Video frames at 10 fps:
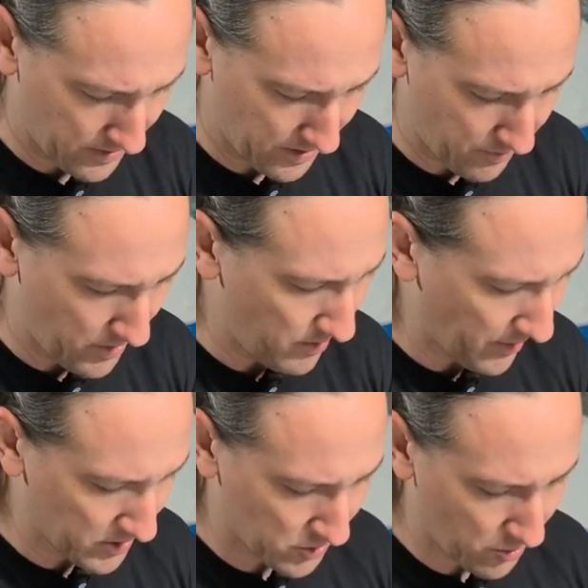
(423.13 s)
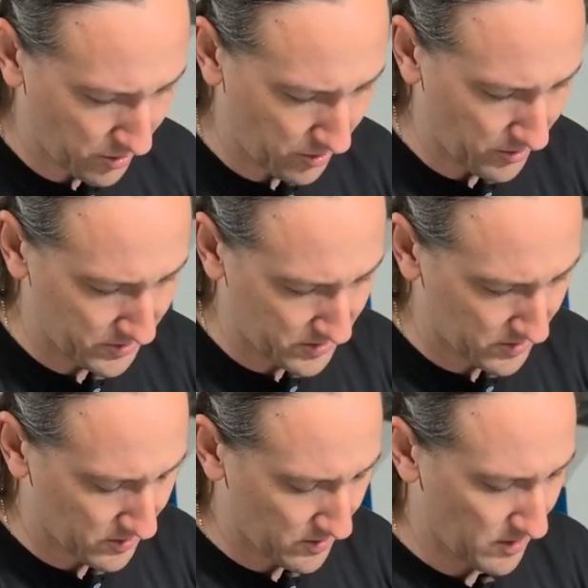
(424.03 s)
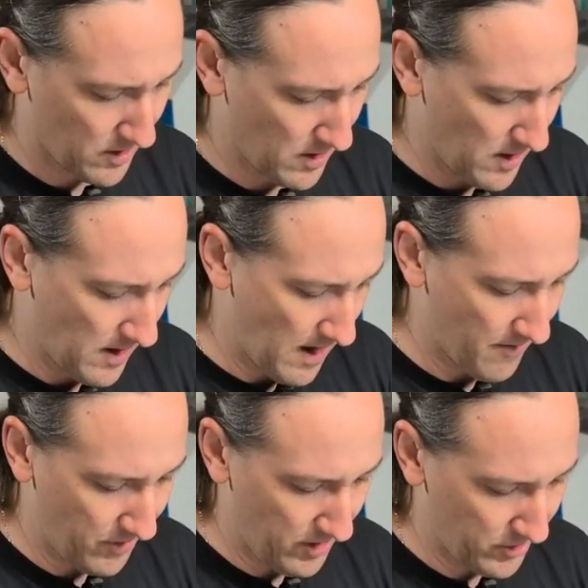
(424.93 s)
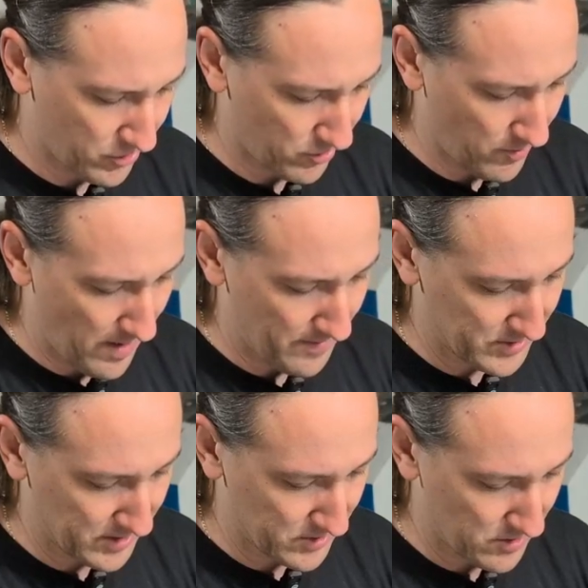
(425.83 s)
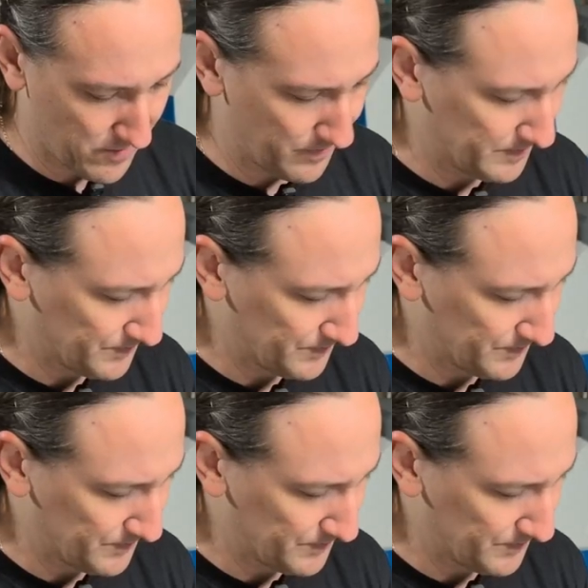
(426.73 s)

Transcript: like many Megasquirt units, have an internal map sensor.